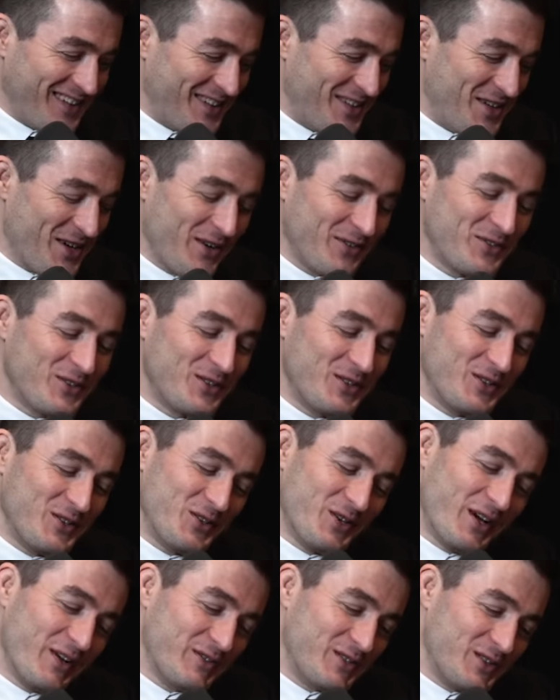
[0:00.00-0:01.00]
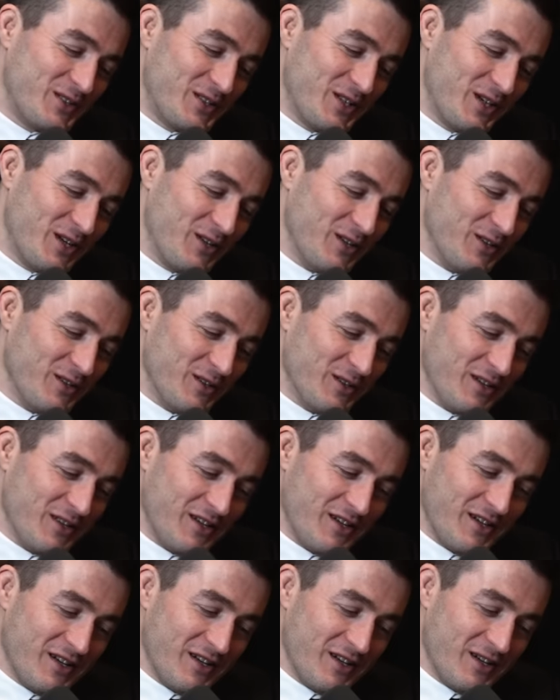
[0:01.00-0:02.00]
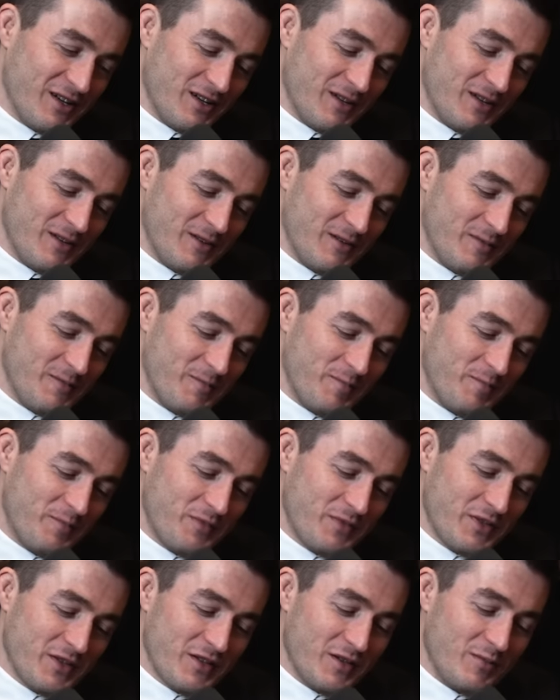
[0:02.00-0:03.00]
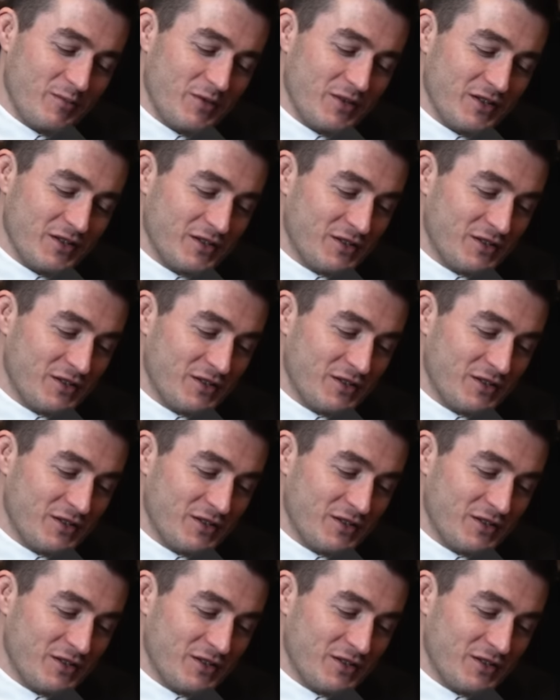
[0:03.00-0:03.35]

You have to tell me the